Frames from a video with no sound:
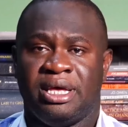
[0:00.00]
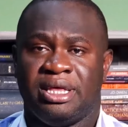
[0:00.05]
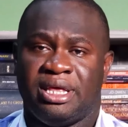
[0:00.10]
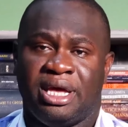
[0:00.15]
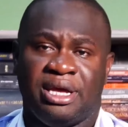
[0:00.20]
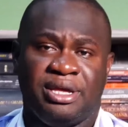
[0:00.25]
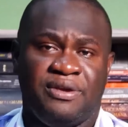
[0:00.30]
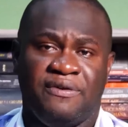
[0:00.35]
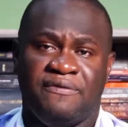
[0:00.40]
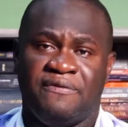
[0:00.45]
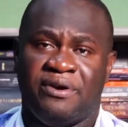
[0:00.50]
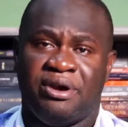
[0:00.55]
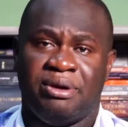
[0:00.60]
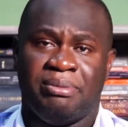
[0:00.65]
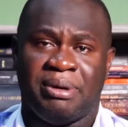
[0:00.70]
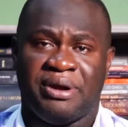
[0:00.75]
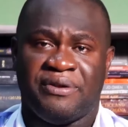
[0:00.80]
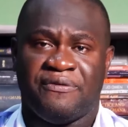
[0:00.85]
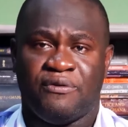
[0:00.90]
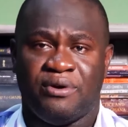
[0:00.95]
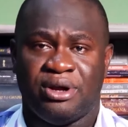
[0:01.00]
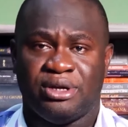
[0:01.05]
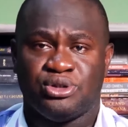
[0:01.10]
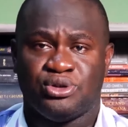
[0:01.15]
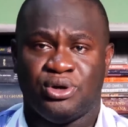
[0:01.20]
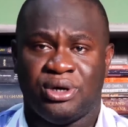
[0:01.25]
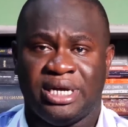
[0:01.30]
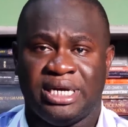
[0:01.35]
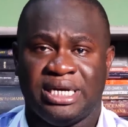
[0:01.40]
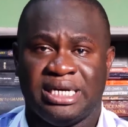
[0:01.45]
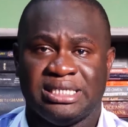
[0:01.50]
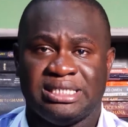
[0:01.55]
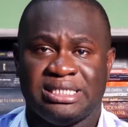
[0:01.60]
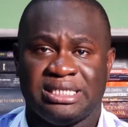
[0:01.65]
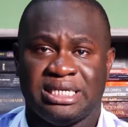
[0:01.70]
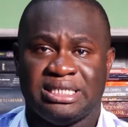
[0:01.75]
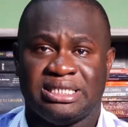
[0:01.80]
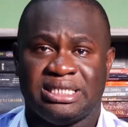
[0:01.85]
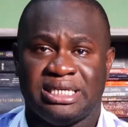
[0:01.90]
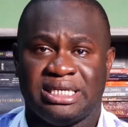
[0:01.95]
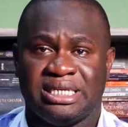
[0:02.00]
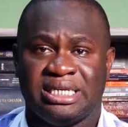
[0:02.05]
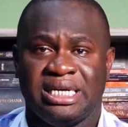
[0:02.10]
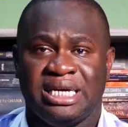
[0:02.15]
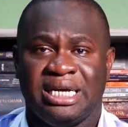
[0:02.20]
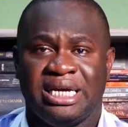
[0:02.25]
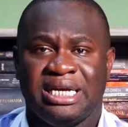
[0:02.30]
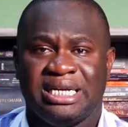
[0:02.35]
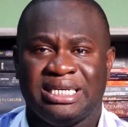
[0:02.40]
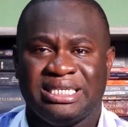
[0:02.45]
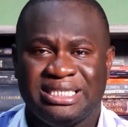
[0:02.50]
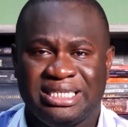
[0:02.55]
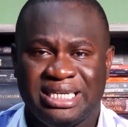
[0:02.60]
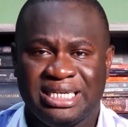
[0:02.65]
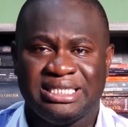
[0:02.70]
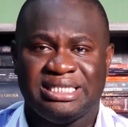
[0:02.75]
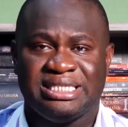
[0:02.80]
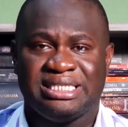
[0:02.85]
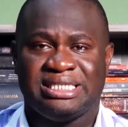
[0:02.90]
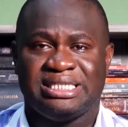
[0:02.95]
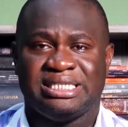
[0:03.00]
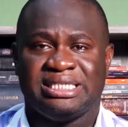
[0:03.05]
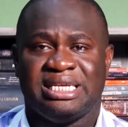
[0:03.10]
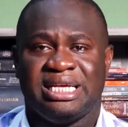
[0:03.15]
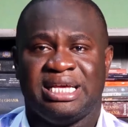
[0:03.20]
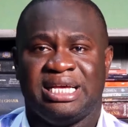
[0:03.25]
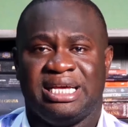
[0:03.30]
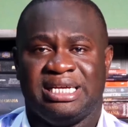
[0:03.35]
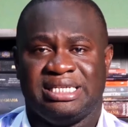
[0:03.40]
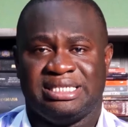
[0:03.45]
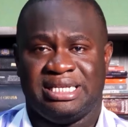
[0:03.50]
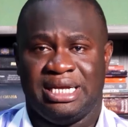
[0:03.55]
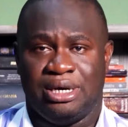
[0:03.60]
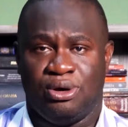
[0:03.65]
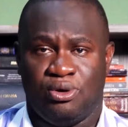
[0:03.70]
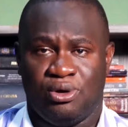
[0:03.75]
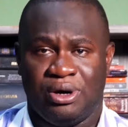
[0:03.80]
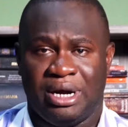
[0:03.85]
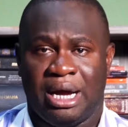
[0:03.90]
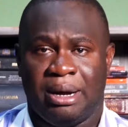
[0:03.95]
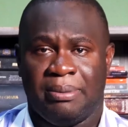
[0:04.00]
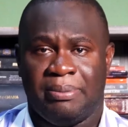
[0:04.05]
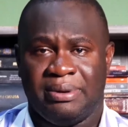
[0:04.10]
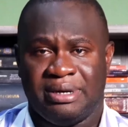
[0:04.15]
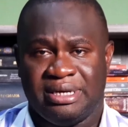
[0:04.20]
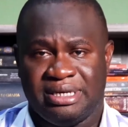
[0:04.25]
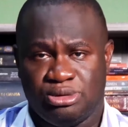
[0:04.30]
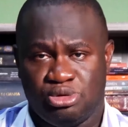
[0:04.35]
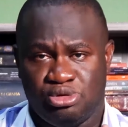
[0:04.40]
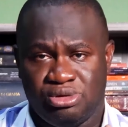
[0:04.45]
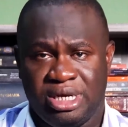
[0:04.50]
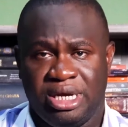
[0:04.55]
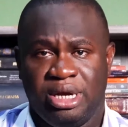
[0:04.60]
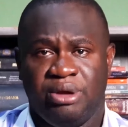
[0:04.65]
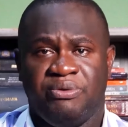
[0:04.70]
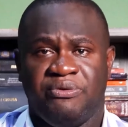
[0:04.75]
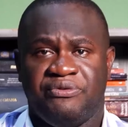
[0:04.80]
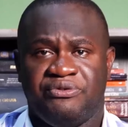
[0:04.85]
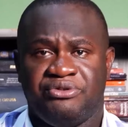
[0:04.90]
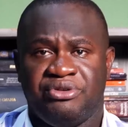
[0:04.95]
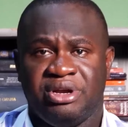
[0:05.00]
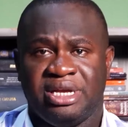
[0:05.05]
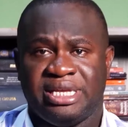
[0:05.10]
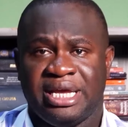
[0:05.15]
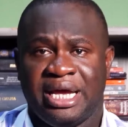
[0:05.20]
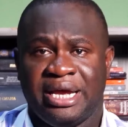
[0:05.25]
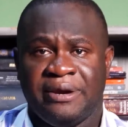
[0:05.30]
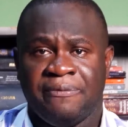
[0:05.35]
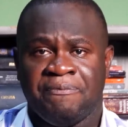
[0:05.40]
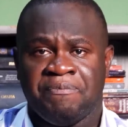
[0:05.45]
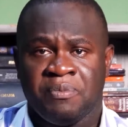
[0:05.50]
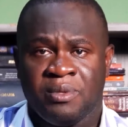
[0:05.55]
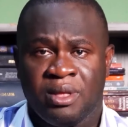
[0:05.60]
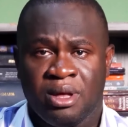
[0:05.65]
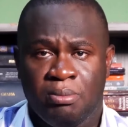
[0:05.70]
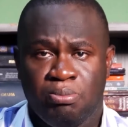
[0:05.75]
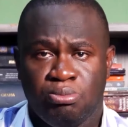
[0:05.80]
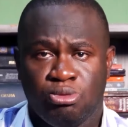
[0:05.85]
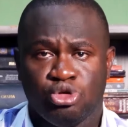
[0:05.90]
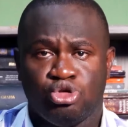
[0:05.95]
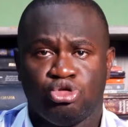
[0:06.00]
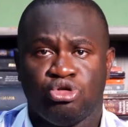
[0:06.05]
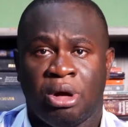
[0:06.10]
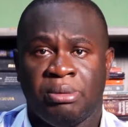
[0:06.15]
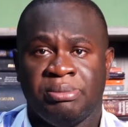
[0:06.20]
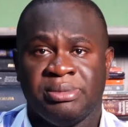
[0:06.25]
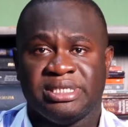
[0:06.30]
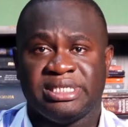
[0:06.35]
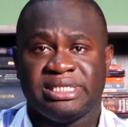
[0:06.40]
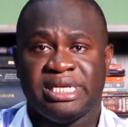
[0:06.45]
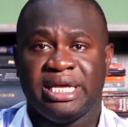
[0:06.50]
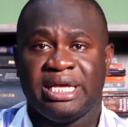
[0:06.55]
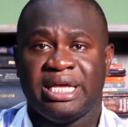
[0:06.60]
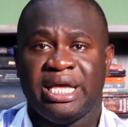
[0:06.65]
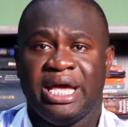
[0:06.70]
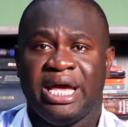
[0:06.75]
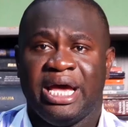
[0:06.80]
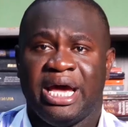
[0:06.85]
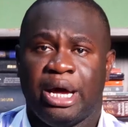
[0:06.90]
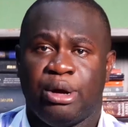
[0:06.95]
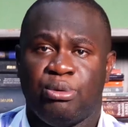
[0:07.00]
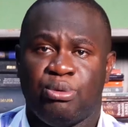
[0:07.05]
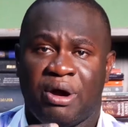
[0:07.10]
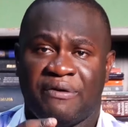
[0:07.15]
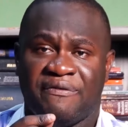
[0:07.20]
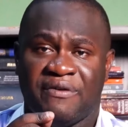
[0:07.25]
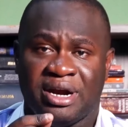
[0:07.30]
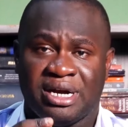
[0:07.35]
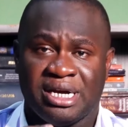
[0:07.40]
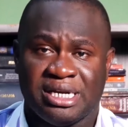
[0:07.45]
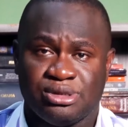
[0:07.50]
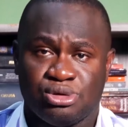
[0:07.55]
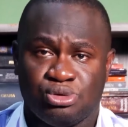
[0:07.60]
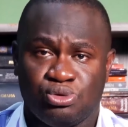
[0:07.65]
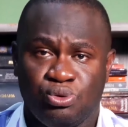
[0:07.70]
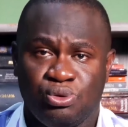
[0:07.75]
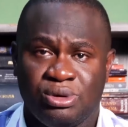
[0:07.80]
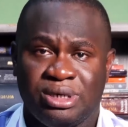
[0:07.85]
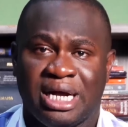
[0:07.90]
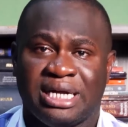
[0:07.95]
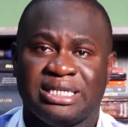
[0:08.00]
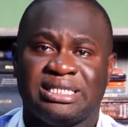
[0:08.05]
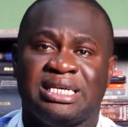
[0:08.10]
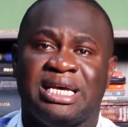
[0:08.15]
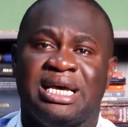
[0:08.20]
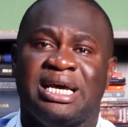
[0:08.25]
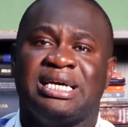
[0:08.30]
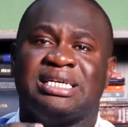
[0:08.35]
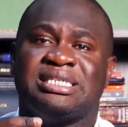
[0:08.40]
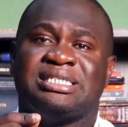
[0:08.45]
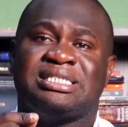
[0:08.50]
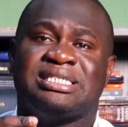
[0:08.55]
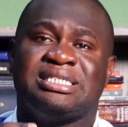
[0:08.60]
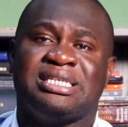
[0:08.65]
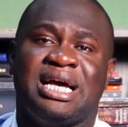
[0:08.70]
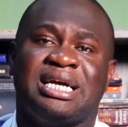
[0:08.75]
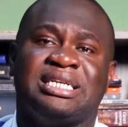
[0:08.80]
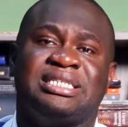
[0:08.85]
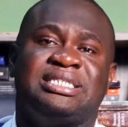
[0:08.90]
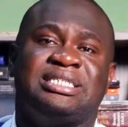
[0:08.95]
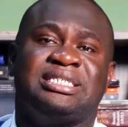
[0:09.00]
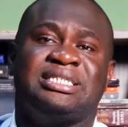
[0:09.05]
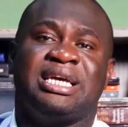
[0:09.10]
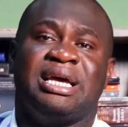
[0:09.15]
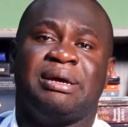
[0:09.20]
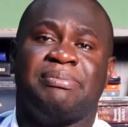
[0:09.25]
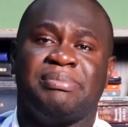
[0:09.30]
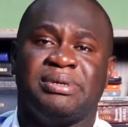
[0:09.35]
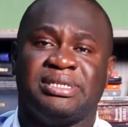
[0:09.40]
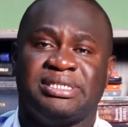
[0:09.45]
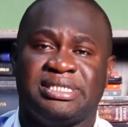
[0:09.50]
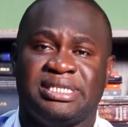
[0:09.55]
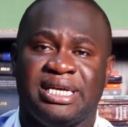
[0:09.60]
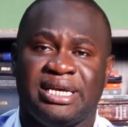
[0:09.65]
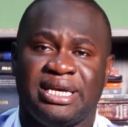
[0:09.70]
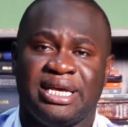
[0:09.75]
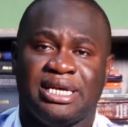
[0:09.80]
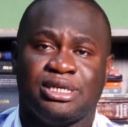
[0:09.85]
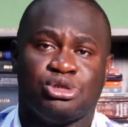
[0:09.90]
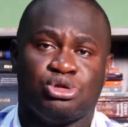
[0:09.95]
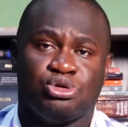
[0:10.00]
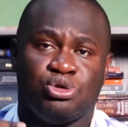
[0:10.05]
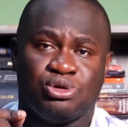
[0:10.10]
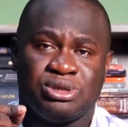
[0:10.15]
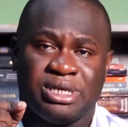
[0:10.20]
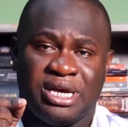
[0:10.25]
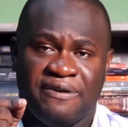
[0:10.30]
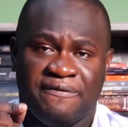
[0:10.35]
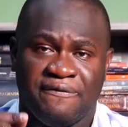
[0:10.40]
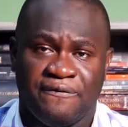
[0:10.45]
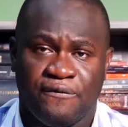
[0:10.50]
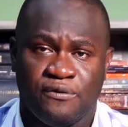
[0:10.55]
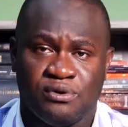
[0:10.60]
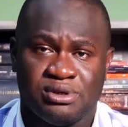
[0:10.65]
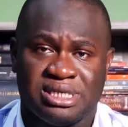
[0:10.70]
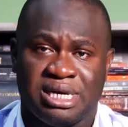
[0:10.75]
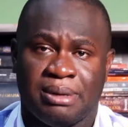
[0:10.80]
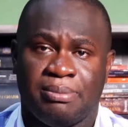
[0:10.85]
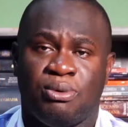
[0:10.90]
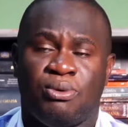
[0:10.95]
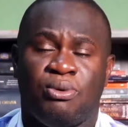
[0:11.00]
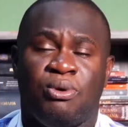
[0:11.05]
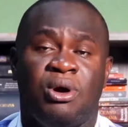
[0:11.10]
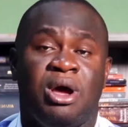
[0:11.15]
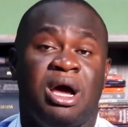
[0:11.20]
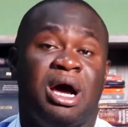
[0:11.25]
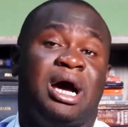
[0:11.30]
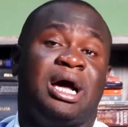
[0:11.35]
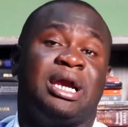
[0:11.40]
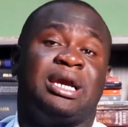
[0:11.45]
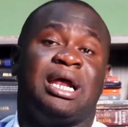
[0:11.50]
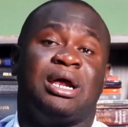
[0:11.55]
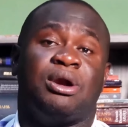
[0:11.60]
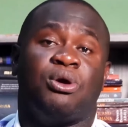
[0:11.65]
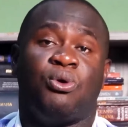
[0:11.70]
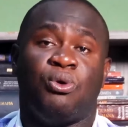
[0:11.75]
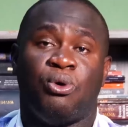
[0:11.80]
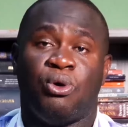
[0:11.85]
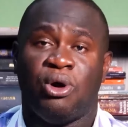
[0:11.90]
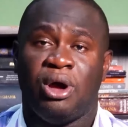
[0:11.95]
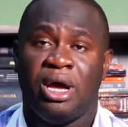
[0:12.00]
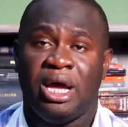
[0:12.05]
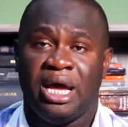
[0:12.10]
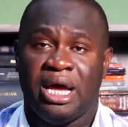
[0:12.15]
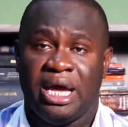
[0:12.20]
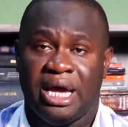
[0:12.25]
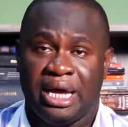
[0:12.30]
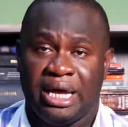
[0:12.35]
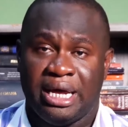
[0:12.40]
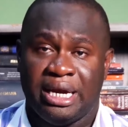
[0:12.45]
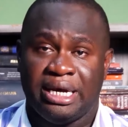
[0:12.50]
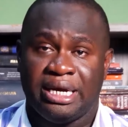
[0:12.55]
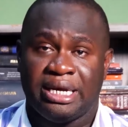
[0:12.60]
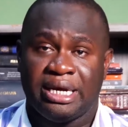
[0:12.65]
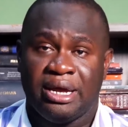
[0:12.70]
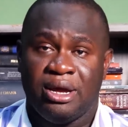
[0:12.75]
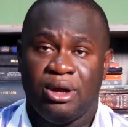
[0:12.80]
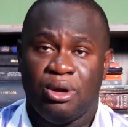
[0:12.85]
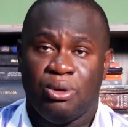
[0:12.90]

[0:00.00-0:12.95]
Thank you very much for enjoying this session. This is the Law Lab. Today we've treated mutual mistake, and we have understood that such a mistake is not enforceable under law. And